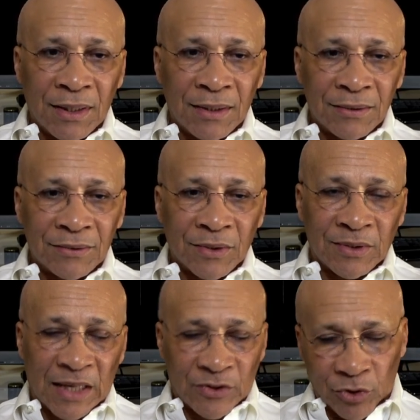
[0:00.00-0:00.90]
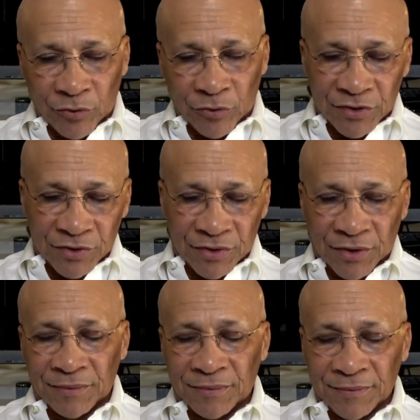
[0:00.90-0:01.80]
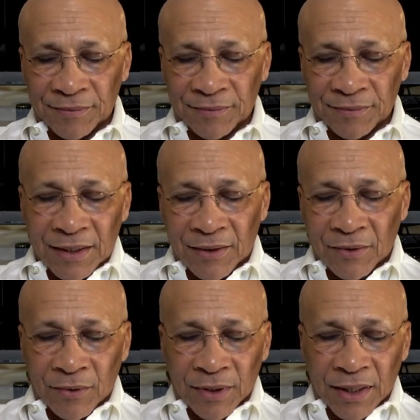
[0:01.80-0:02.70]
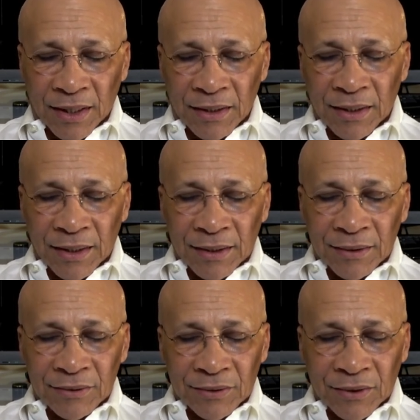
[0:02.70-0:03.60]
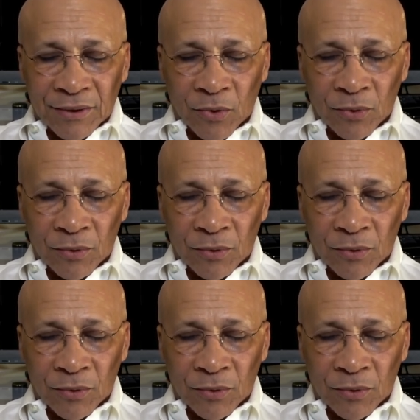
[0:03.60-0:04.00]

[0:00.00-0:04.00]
So that's going to register. Okay? So